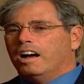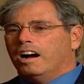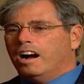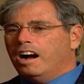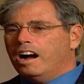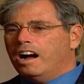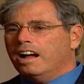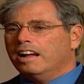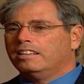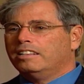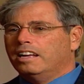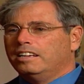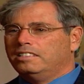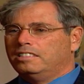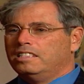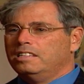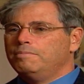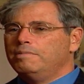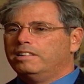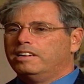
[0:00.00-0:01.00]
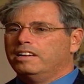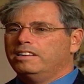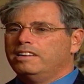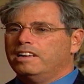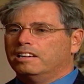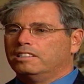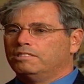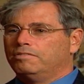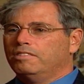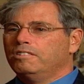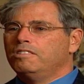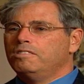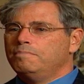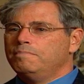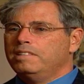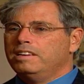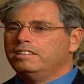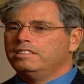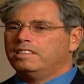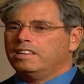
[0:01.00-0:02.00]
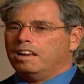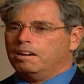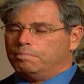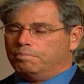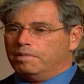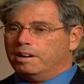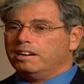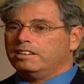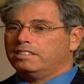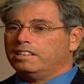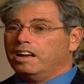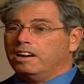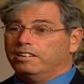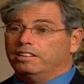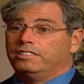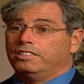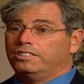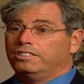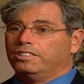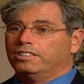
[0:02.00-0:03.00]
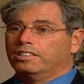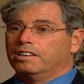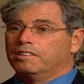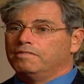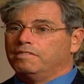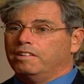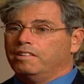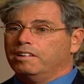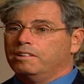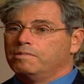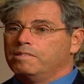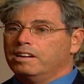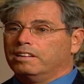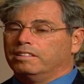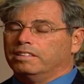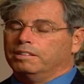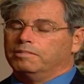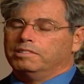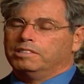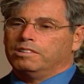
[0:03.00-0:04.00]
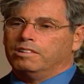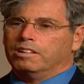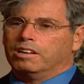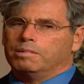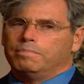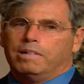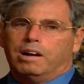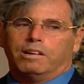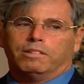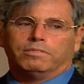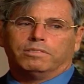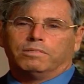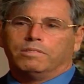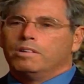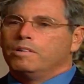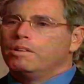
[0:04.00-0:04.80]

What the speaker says: A high glycemic index food means that it breaks down into sugar very quickly. We're talking about